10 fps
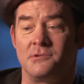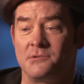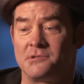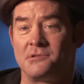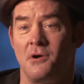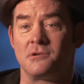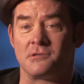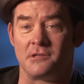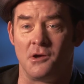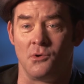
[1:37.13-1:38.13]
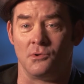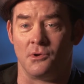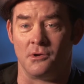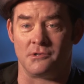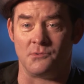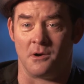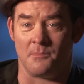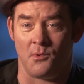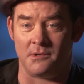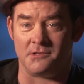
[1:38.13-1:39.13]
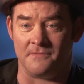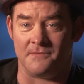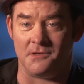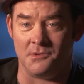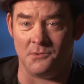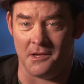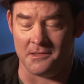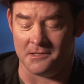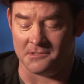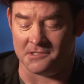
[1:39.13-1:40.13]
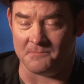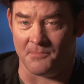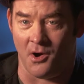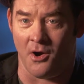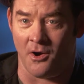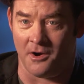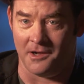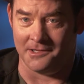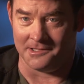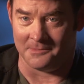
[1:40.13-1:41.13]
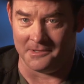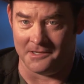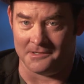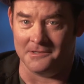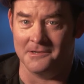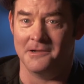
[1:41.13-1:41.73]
to staunchly hold on to our points of view and then spar a little bit